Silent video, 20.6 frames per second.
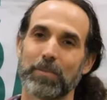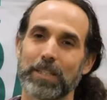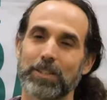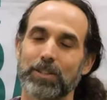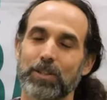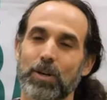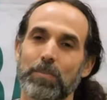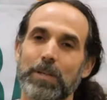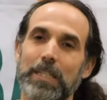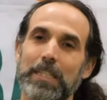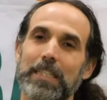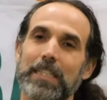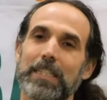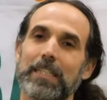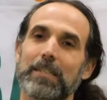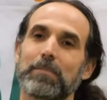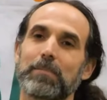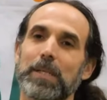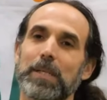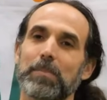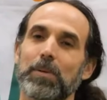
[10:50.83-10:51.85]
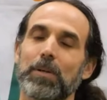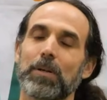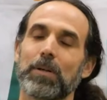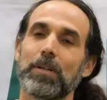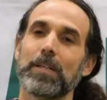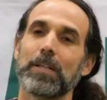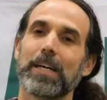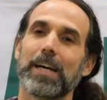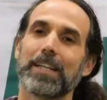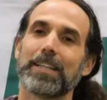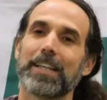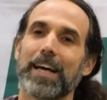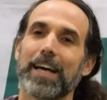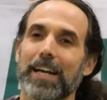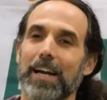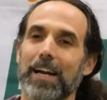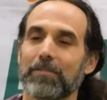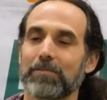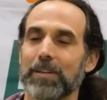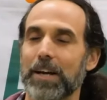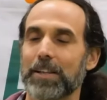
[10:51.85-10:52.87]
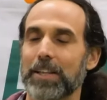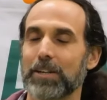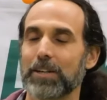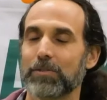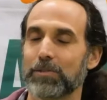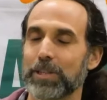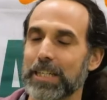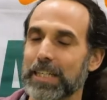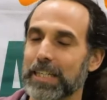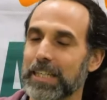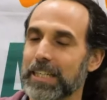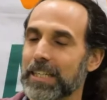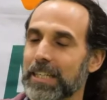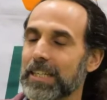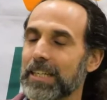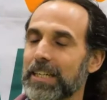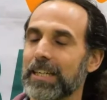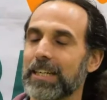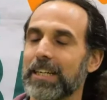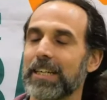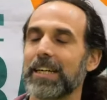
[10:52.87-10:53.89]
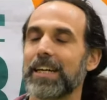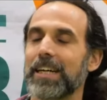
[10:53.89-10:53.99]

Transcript: by so many people that are, I think, really